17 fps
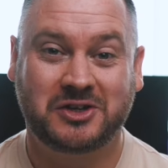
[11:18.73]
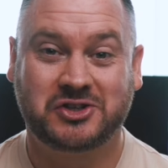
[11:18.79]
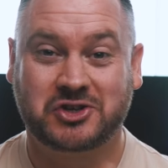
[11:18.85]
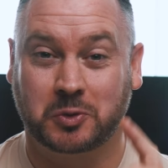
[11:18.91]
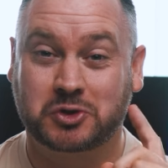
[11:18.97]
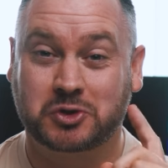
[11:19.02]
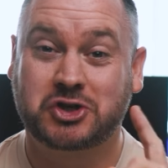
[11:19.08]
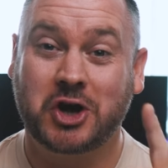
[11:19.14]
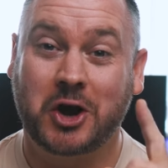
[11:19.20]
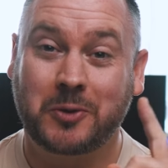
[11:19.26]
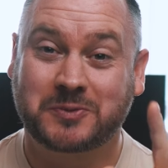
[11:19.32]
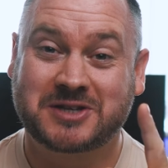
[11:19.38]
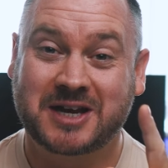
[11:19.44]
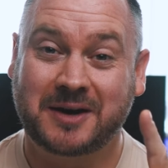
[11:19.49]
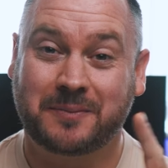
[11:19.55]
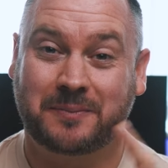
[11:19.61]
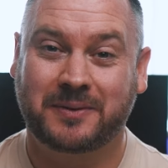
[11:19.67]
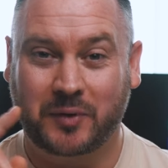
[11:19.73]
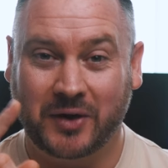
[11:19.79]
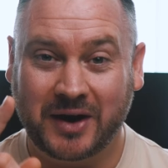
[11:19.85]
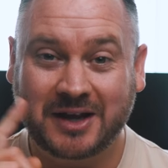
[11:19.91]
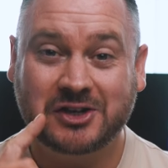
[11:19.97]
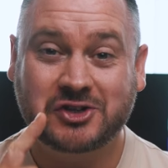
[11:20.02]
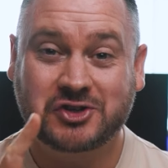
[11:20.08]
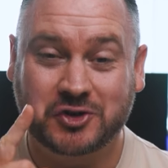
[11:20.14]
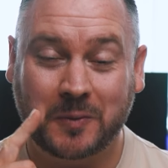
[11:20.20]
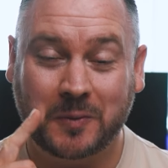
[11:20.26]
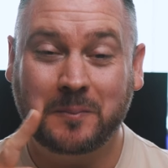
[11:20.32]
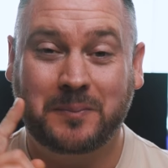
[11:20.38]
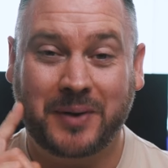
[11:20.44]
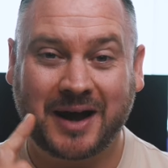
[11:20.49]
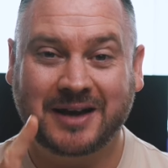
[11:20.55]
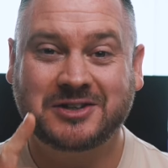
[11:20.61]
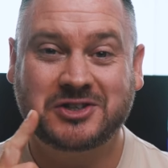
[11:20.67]
So top tip, bring some
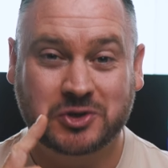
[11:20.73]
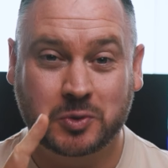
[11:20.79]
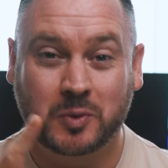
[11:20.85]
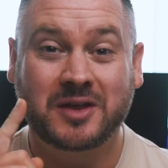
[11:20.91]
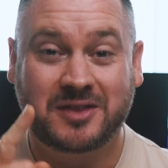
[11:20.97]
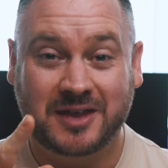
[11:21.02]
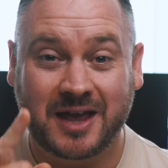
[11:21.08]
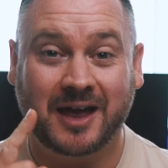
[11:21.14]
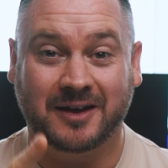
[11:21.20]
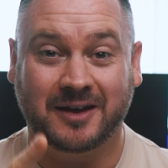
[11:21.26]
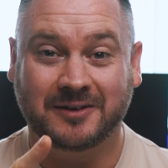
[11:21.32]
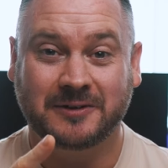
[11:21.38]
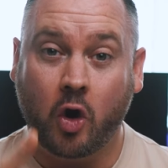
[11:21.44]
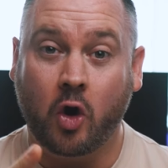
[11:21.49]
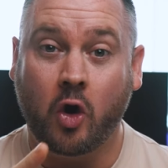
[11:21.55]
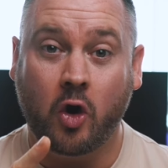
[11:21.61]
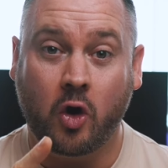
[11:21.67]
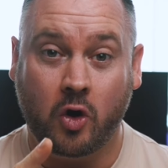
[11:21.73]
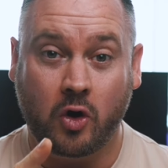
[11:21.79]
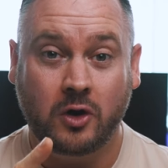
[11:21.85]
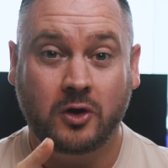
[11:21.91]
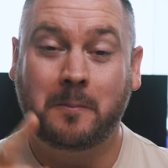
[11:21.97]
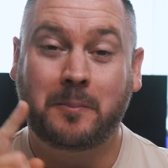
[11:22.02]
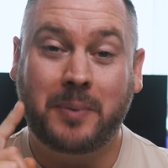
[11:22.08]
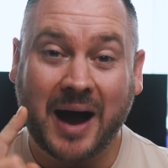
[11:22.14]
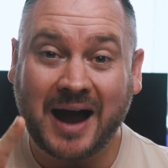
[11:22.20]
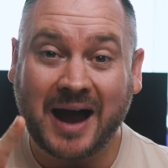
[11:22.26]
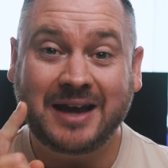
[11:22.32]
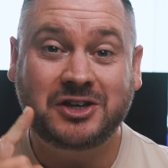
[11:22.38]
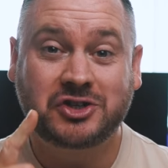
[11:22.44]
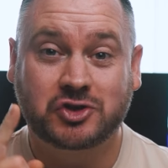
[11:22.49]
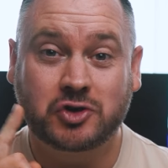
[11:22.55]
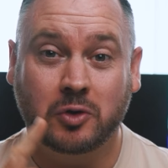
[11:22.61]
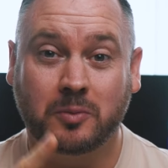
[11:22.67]
pants with you or buy
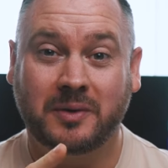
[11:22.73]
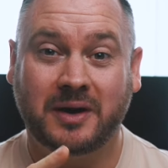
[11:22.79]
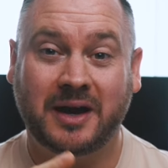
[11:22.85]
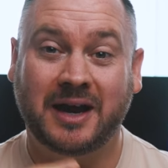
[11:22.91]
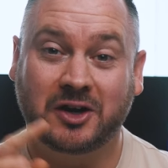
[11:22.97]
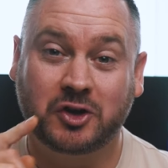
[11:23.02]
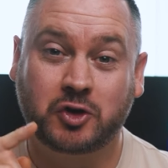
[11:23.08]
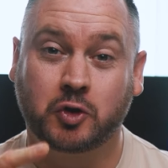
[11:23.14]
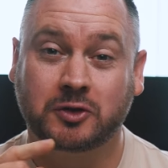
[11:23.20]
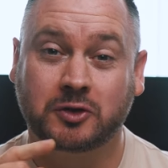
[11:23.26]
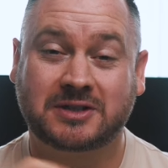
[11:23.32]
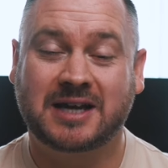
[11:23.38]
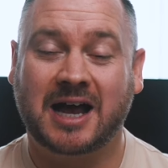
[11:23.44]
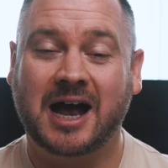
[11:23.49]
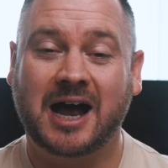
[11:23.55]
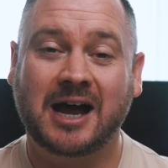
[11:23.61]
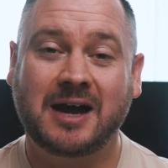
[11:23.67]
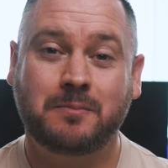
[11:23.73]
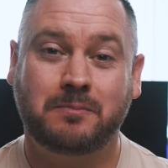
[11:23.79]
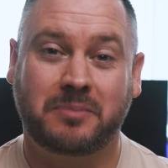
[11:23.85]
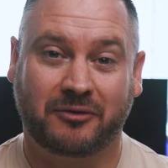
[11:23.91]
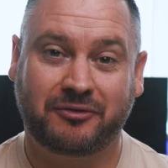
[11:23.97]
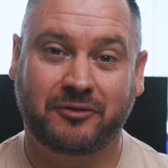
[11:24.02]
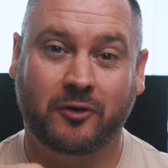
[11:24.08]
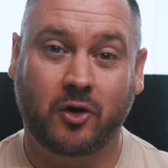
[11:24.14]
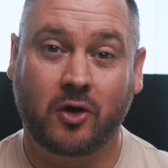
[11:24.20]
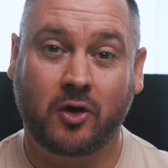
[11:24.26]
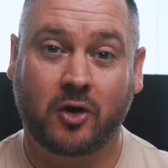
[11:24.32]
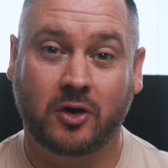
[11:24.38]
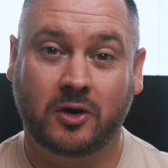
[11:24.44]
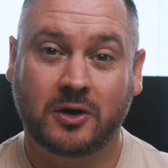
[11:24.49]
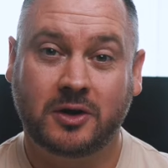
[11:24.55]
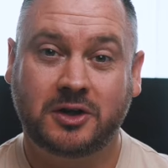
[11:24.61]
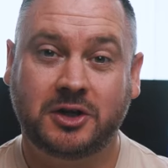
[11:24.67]
some in good time before